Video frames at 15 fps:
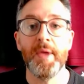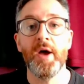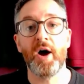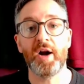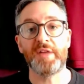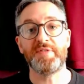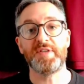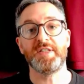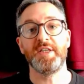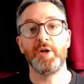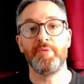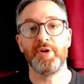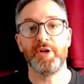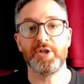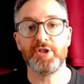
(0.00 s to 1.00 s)
I'd love to see your
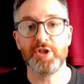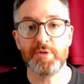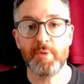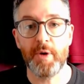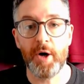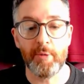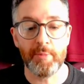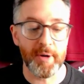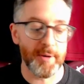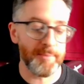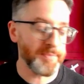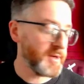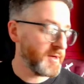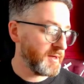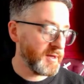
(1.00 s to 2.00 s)
predictions as well. But,
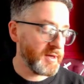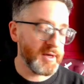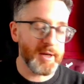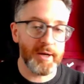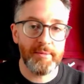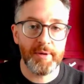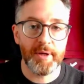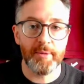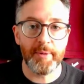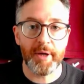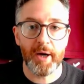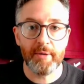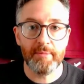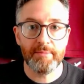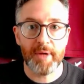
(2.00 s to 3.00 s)
you know, here we
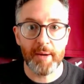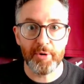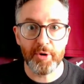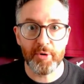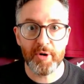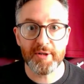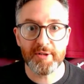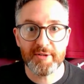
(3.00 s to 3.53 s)
go. Come on, your